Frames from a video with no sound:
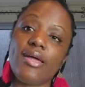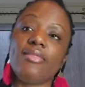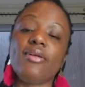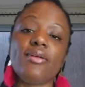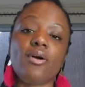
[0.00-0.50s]

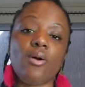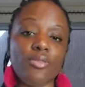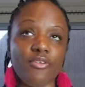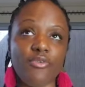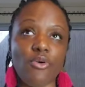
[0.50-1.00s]
and then
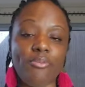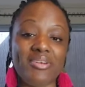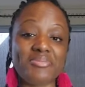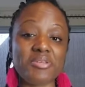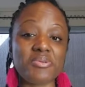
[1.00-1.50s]
on the fourth
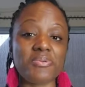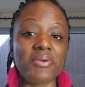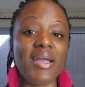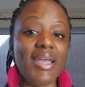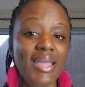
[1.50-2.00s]
but it's supposed to
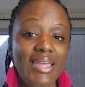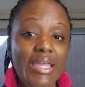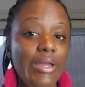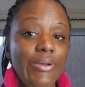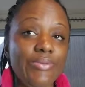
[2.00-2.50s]
rain
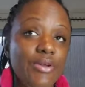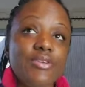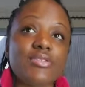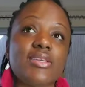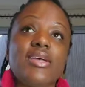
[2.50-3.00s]
here
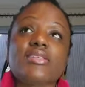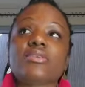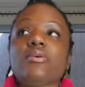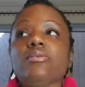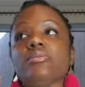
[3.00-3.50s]
thursday
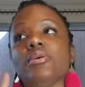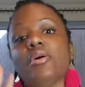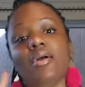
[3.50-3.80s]
so